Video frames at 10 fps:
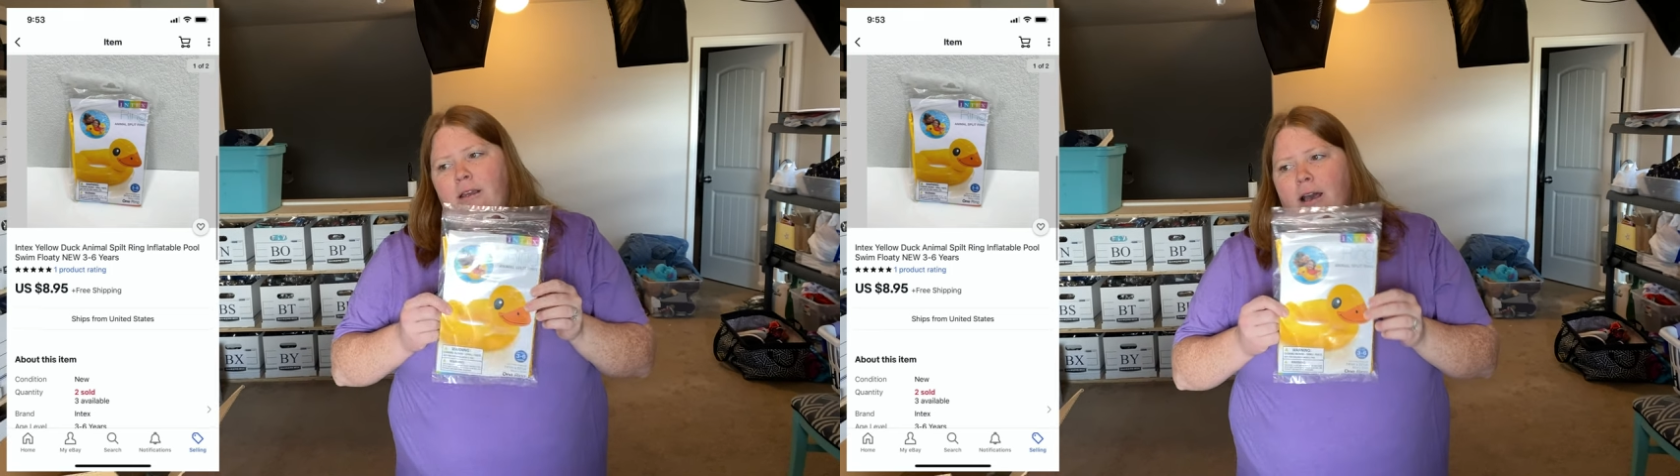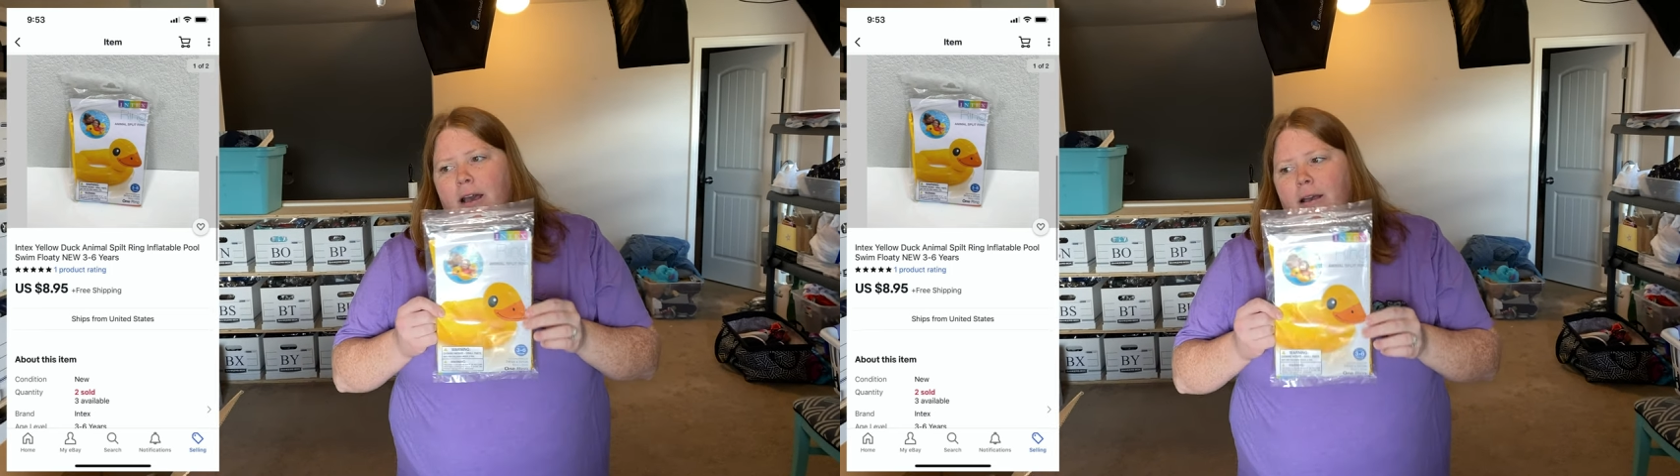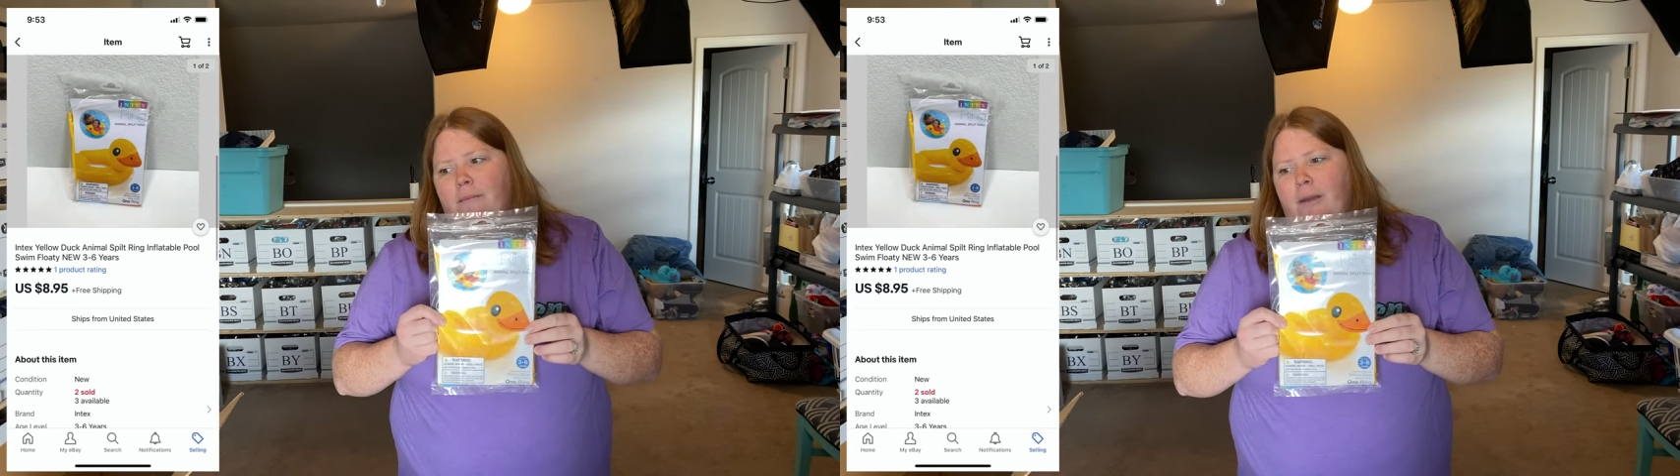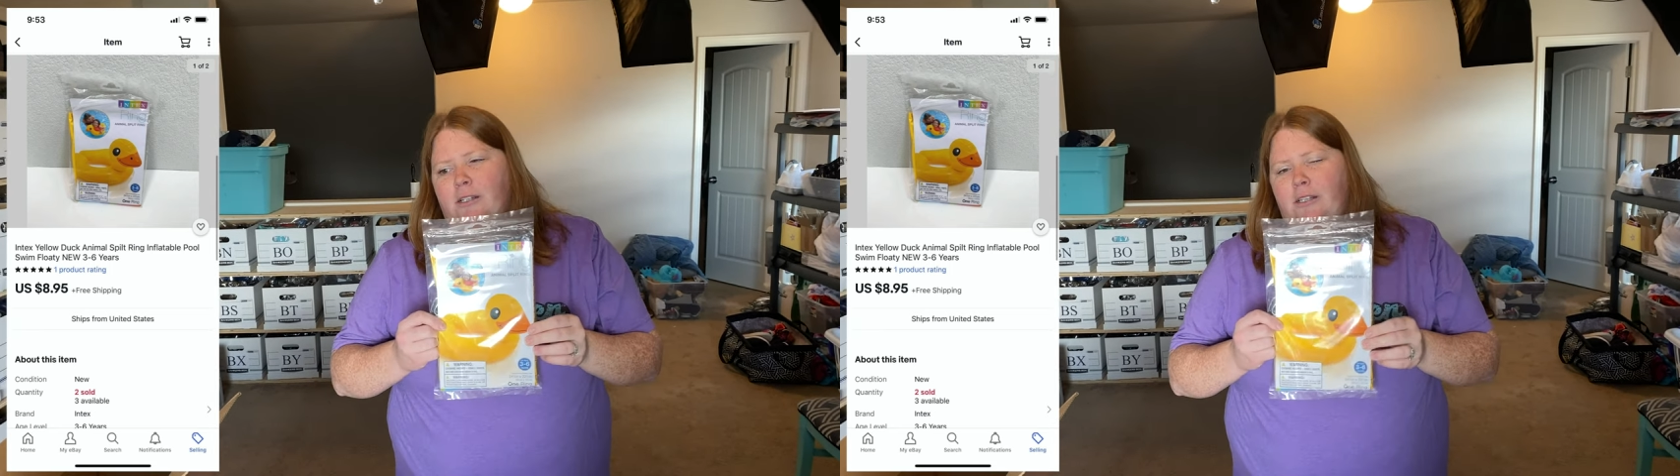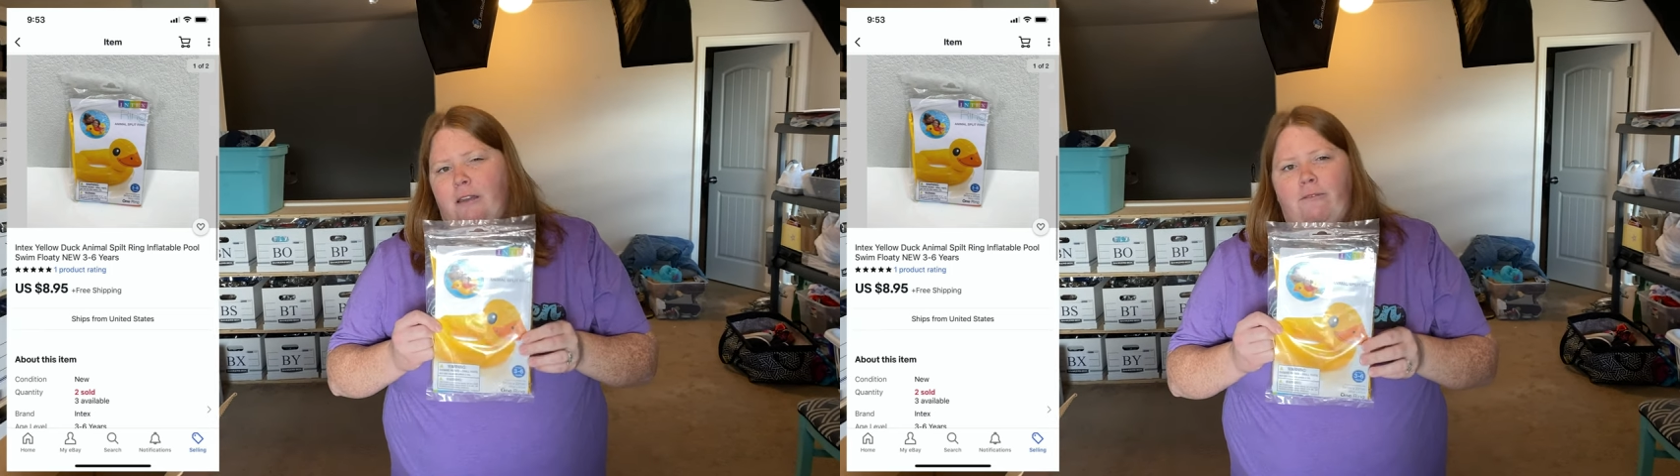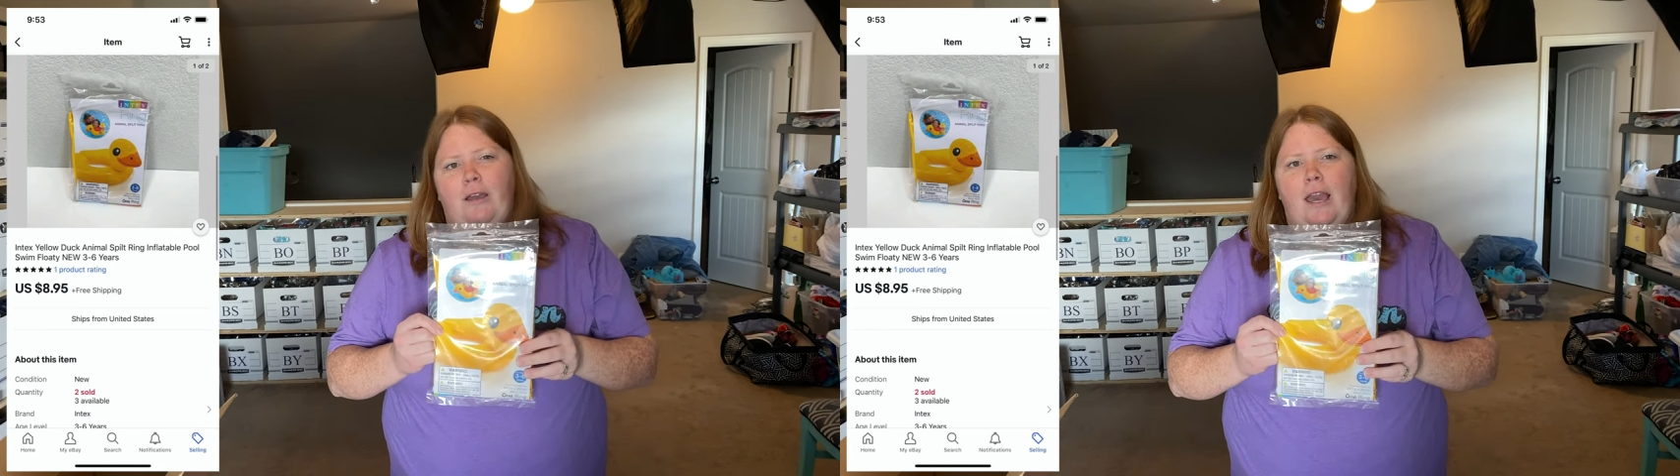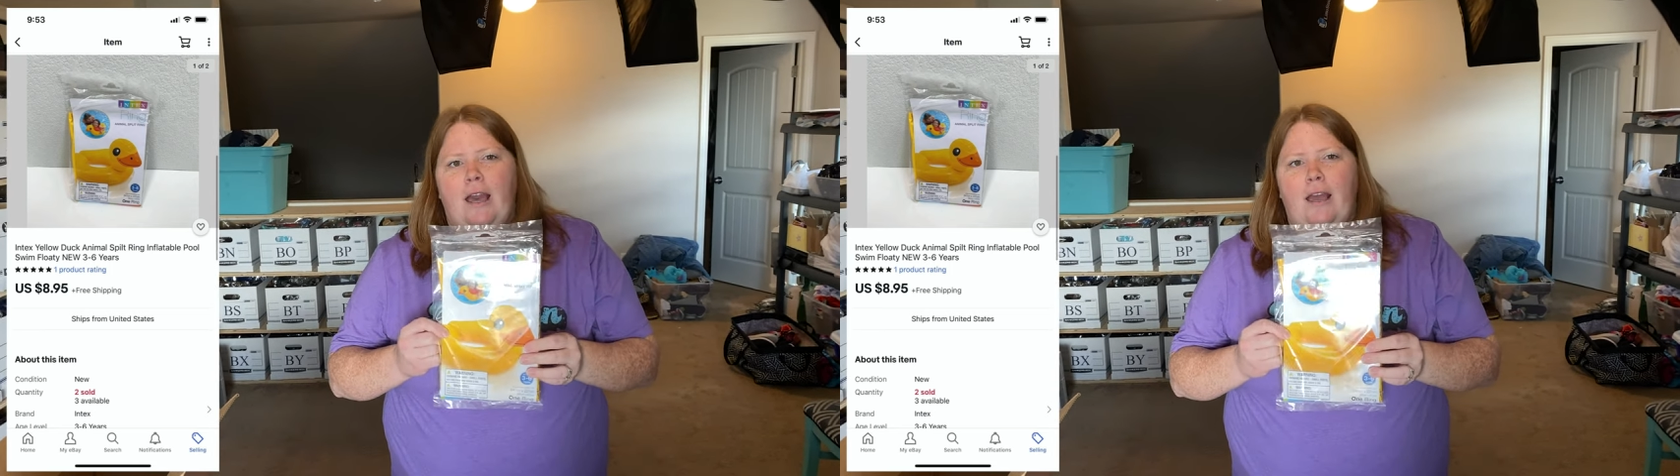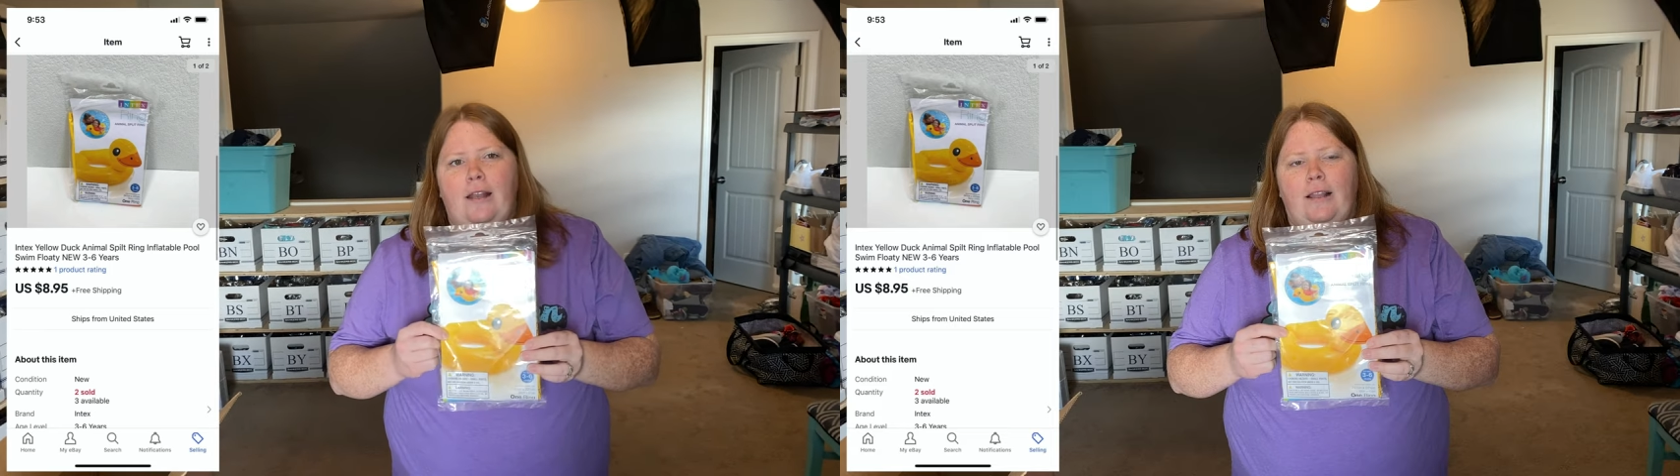Um, our Safeway had